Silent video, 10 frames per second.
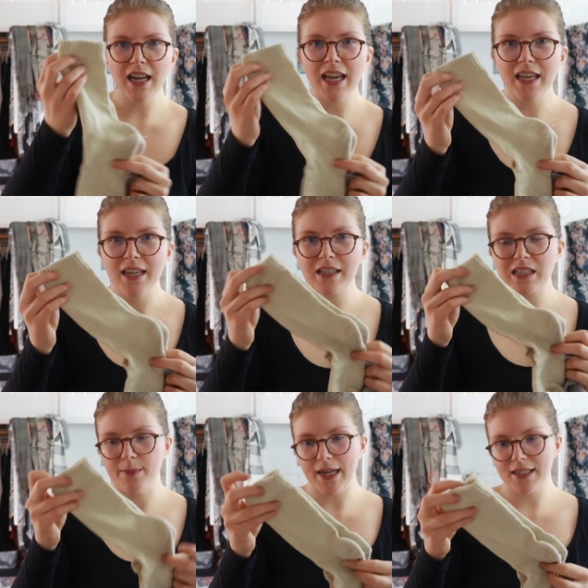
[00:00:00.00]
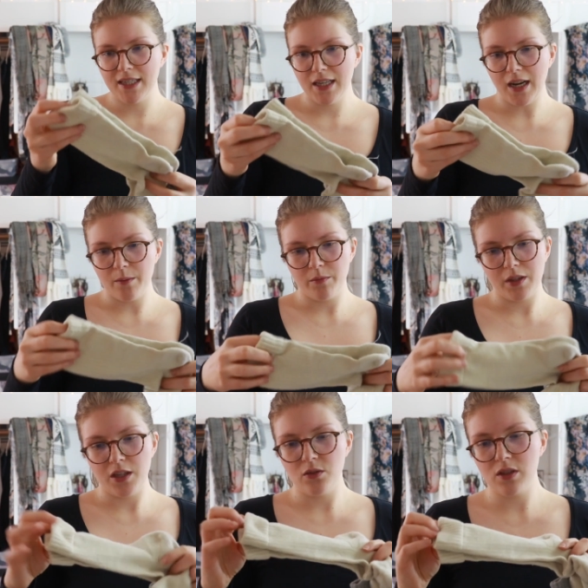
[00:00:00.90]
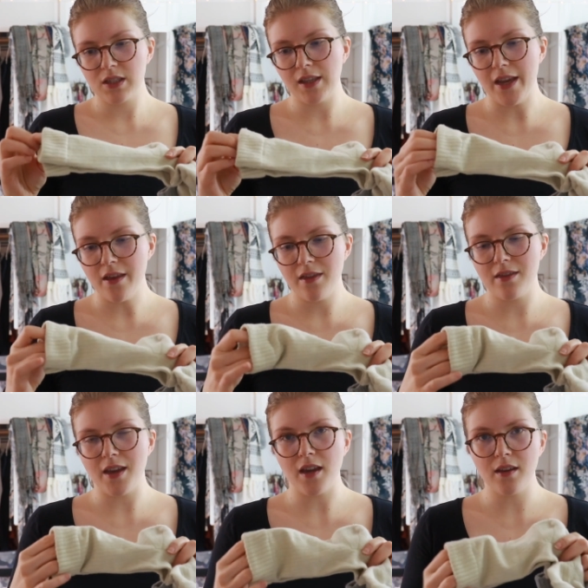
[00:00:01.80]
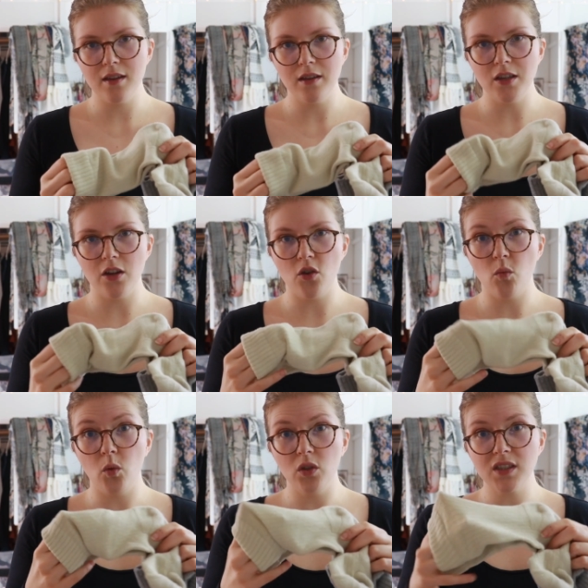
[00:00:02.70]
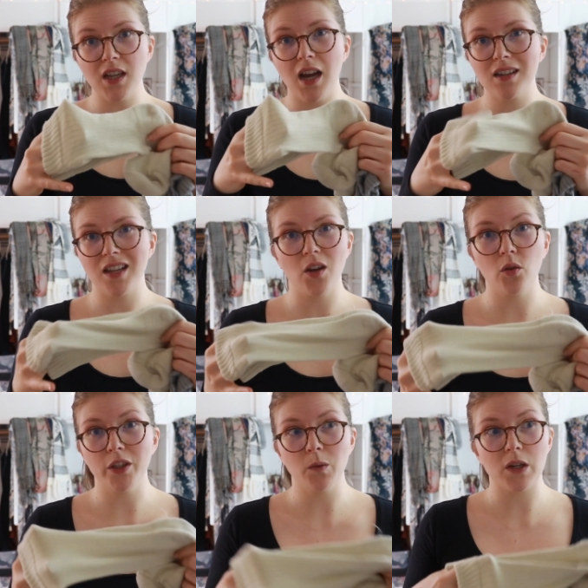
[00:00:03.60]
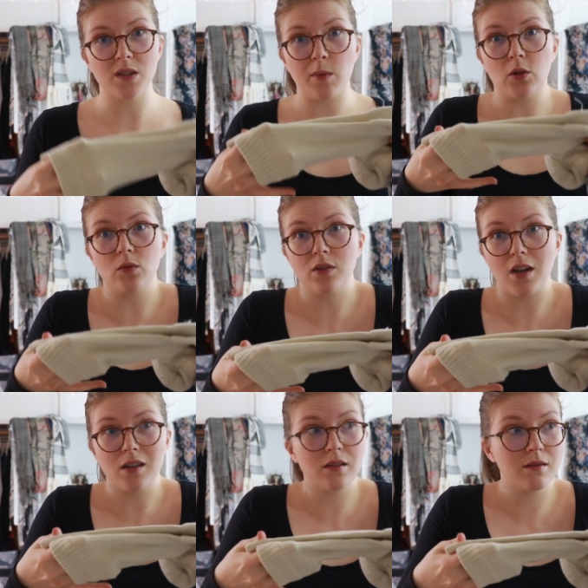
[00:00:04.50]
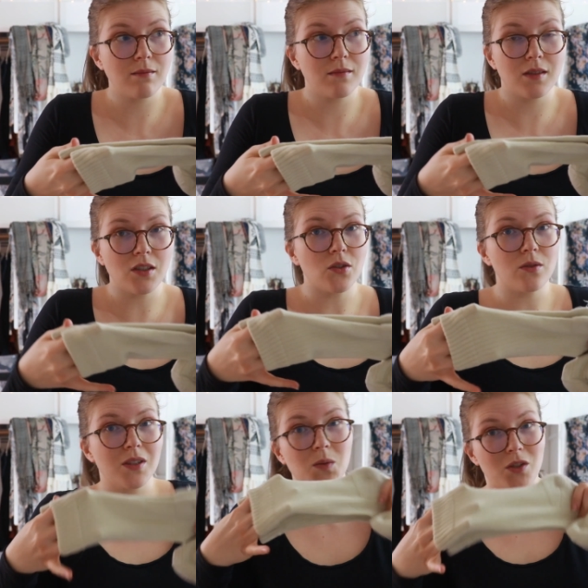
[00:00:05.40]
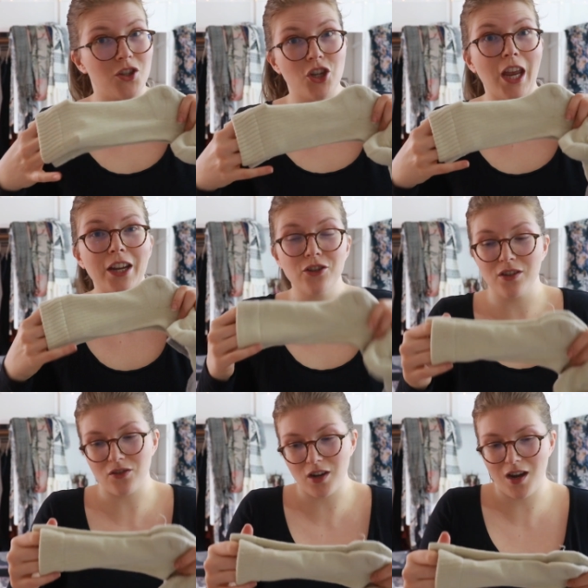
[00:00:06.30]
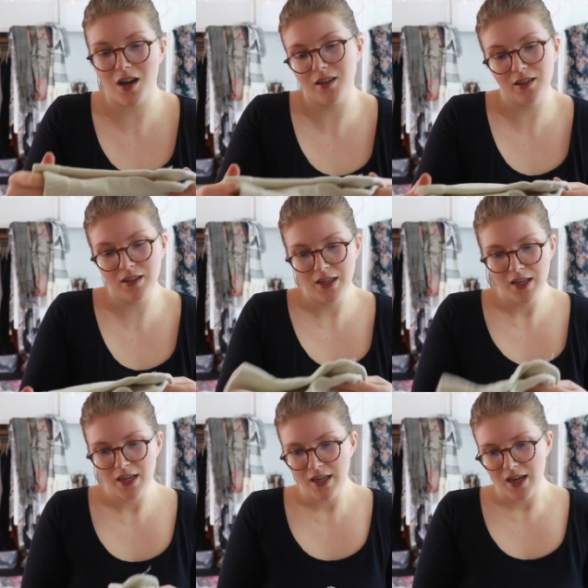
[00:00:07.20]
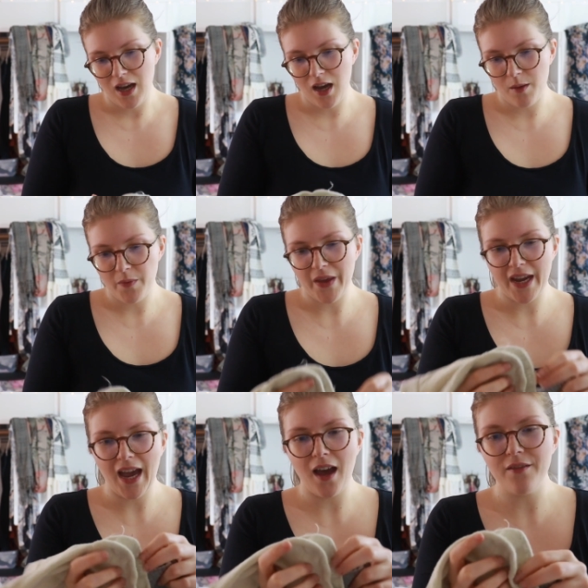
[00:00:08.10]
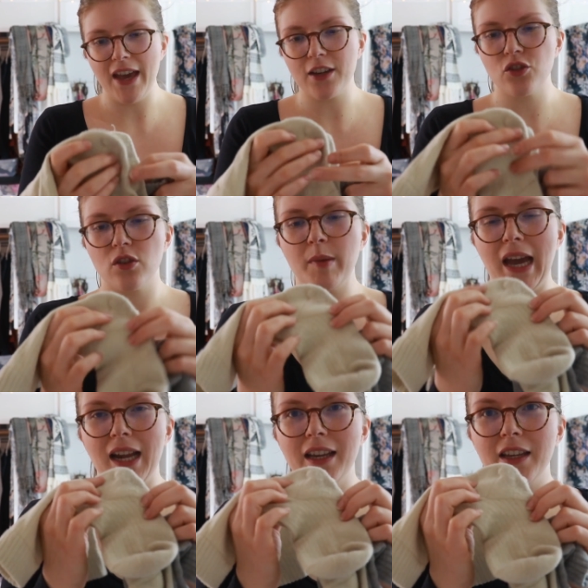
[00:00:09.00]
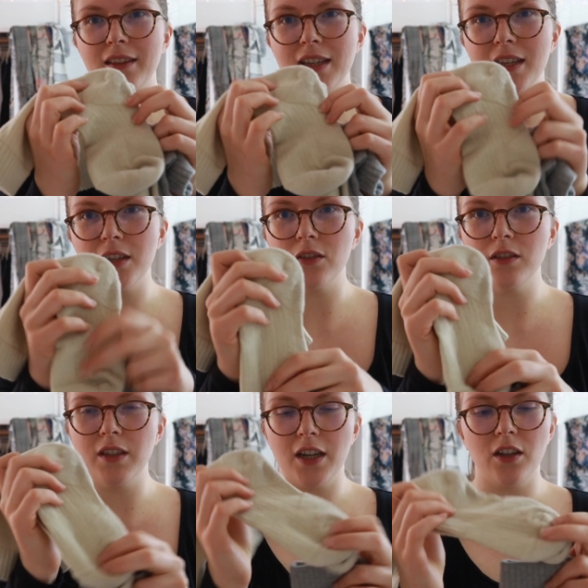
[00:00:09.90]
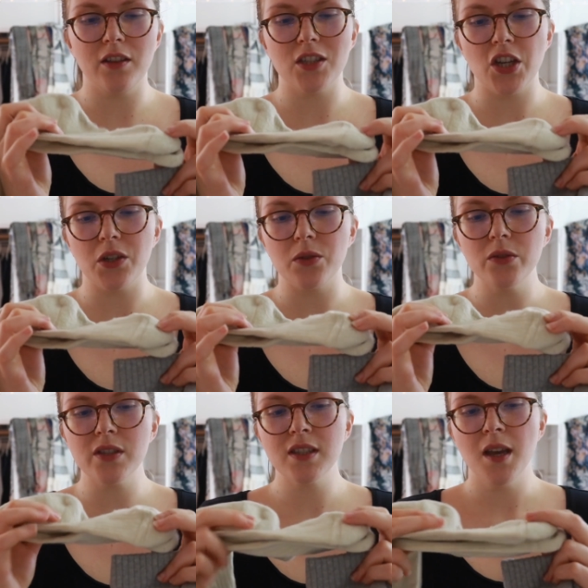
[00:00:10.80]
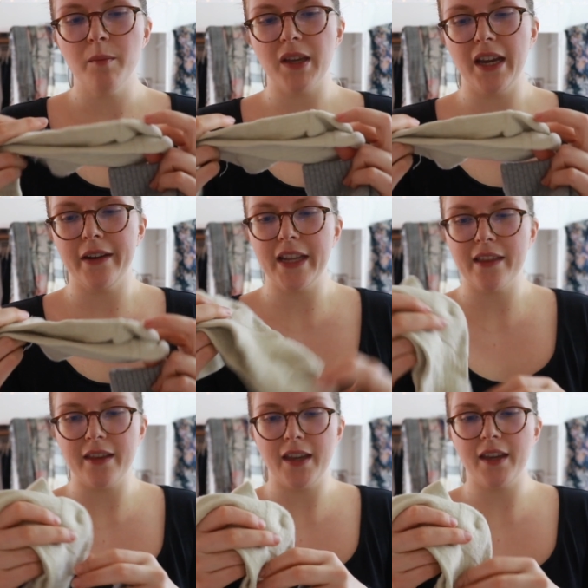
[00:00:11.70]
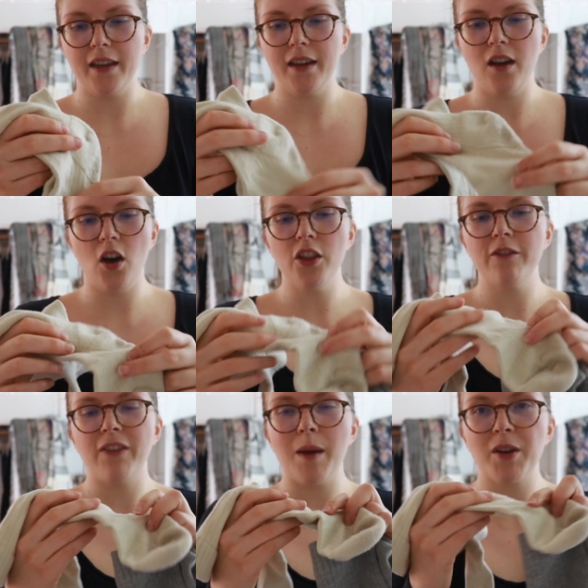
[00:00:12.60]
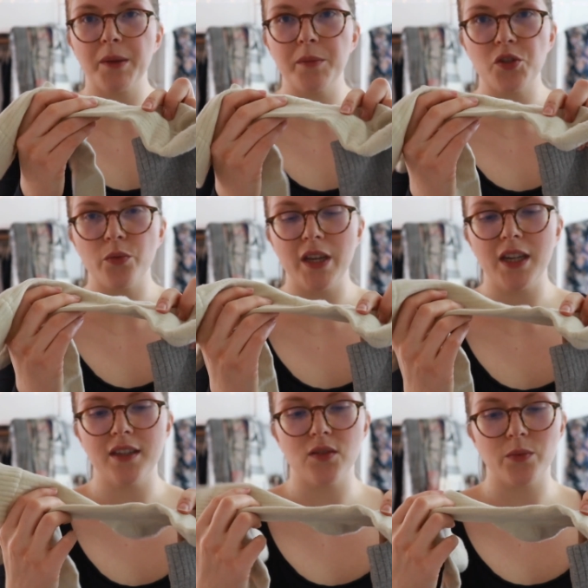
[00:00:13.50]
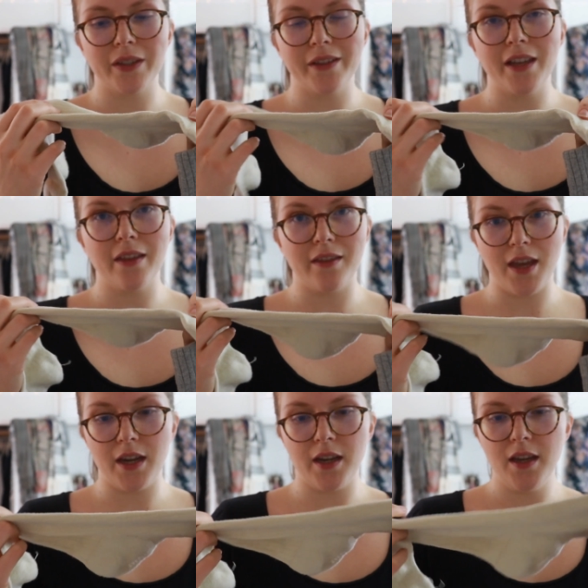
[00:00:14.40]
I expected. I'm really used to like thick, wool socks. I only wear smart wool socks. So this was a change. These are cotton. They have extra padding in the heel and on the toes, but all the fabric in between is really thin.